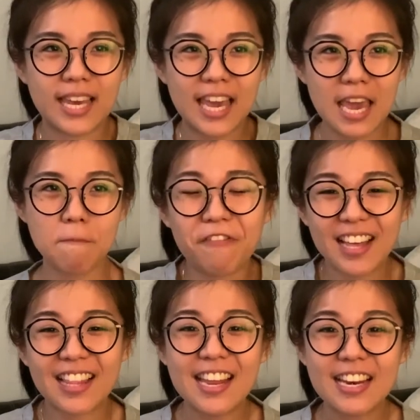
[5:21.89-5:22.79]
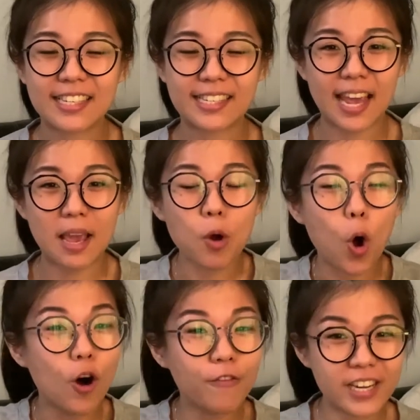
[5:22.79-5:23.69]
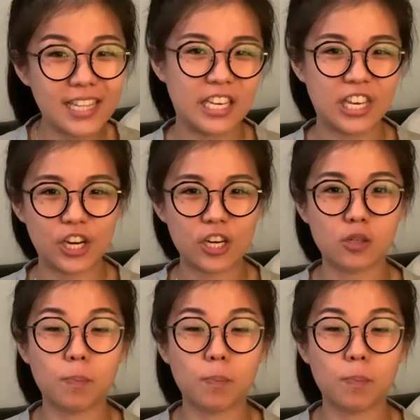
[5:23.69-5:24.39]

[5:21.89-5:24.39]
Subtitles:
keep feeling the same over the years,